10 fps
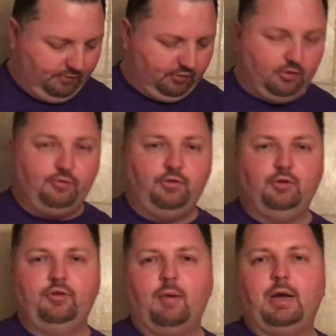For those of you
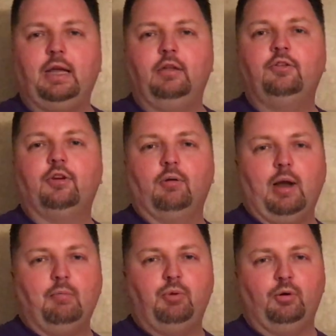who saw my
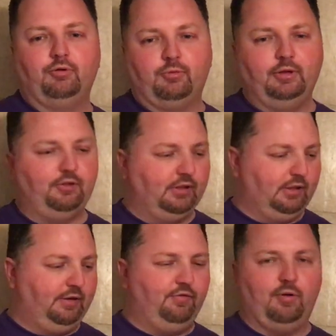Instagram post
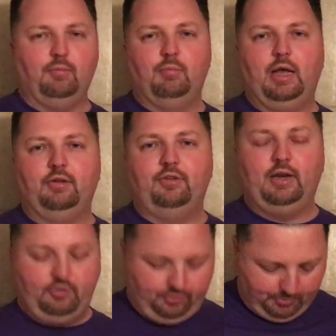recently from Zayres,